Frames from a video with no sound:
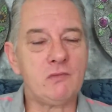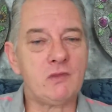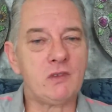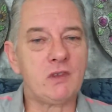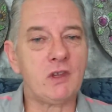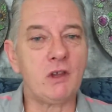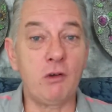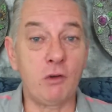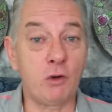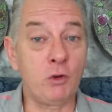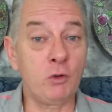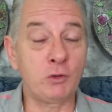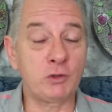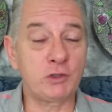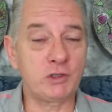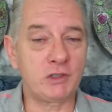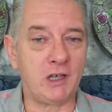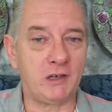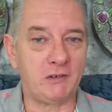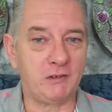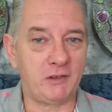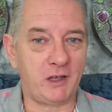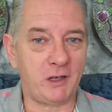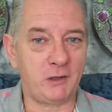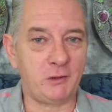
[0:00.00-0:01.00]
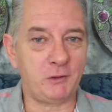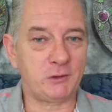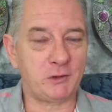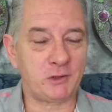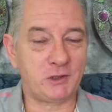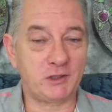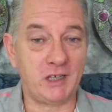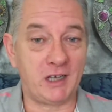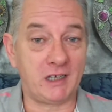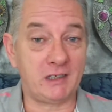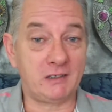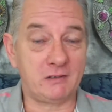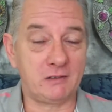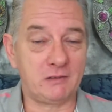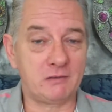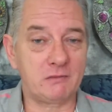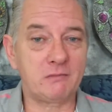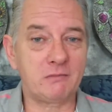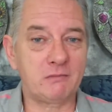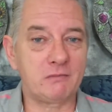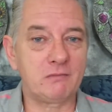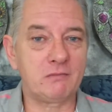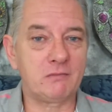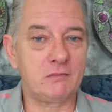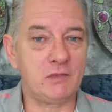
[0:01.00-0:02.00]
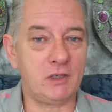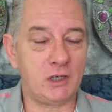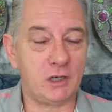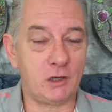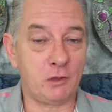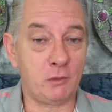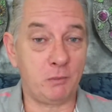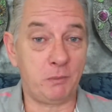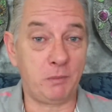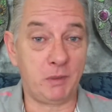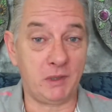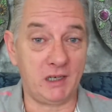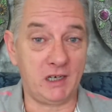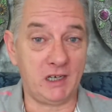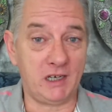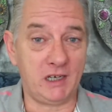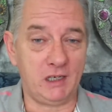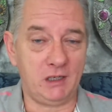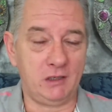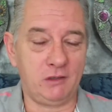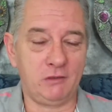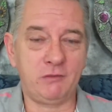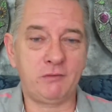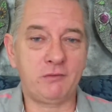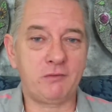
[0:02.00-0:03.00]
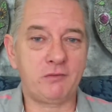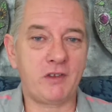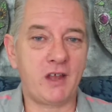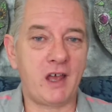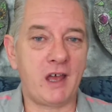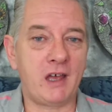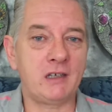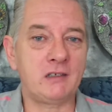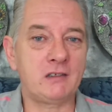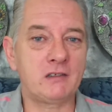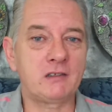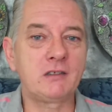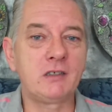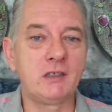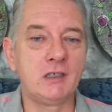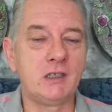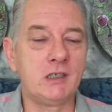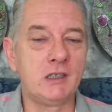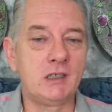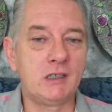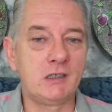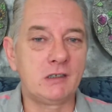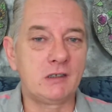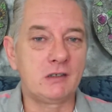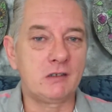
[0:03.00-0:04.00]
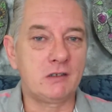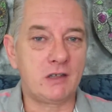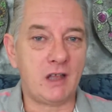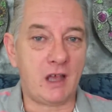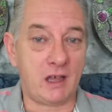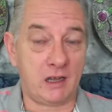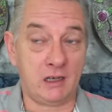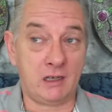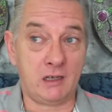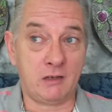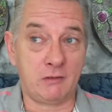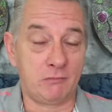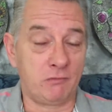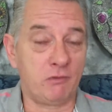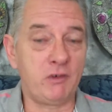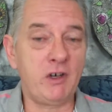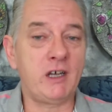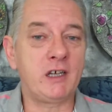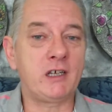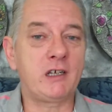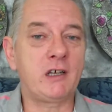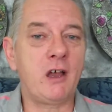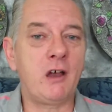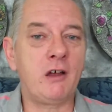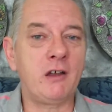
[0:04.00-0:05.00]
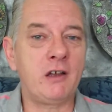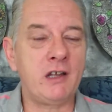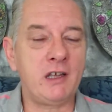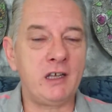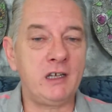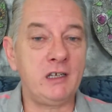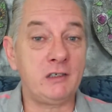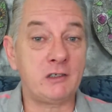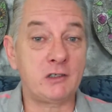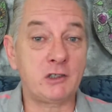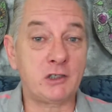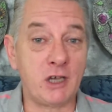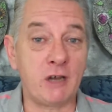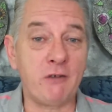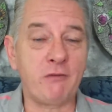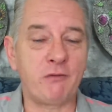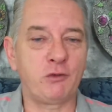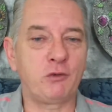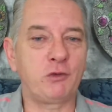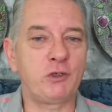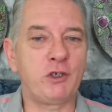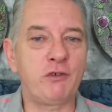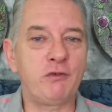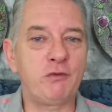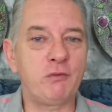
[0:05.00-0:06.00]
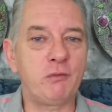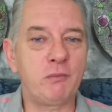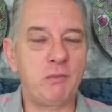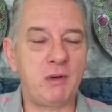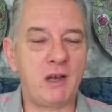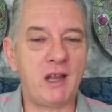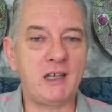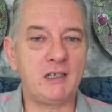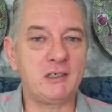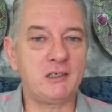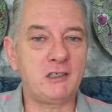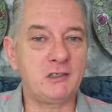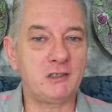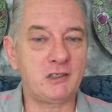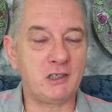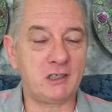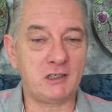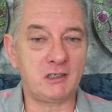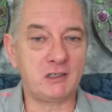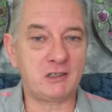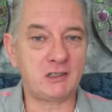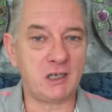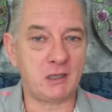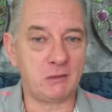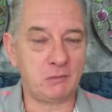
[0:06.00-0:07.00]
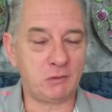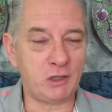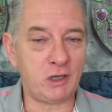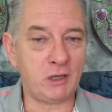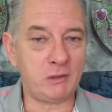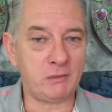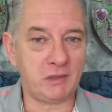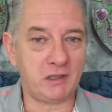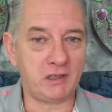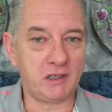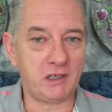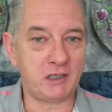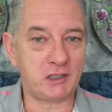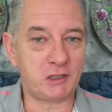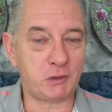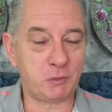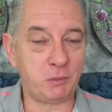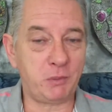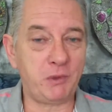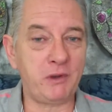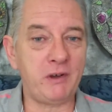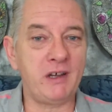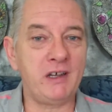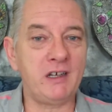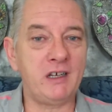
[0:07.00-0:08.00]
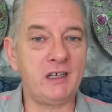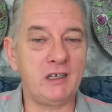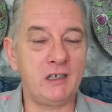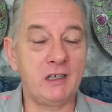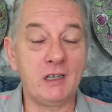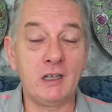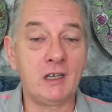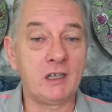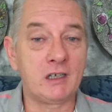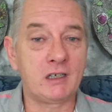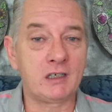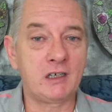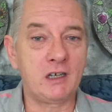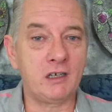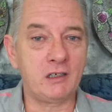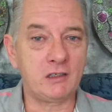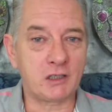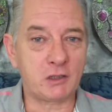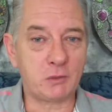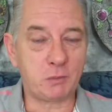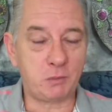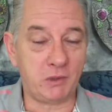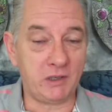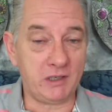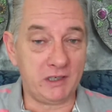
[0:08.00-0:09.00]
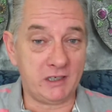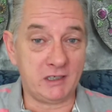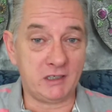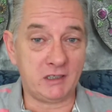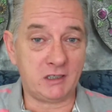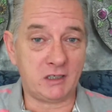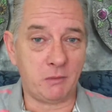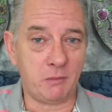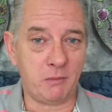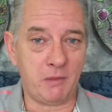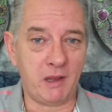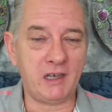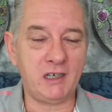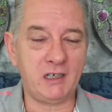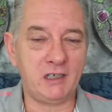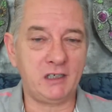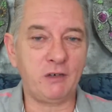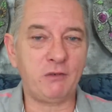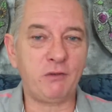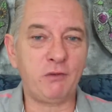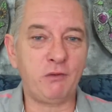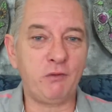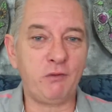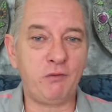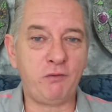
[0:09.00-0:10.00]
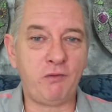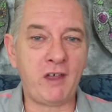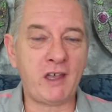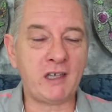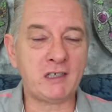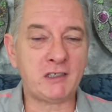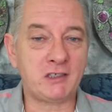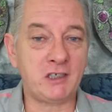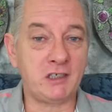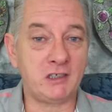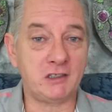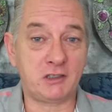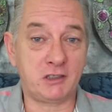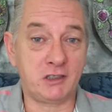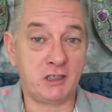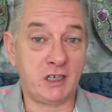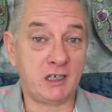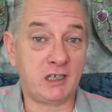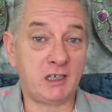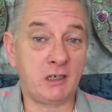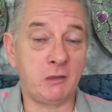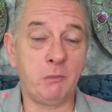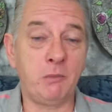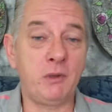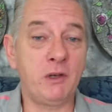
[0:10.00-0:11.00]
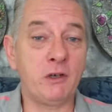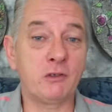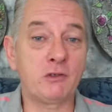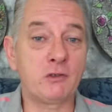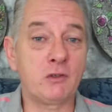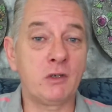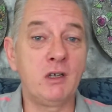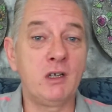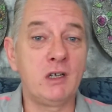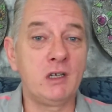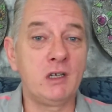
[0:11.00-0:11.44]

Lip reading: there are also those that, you know, believe that they can reincarnate in several different places at the same time, that their spirit can split into many different facets, and they can be on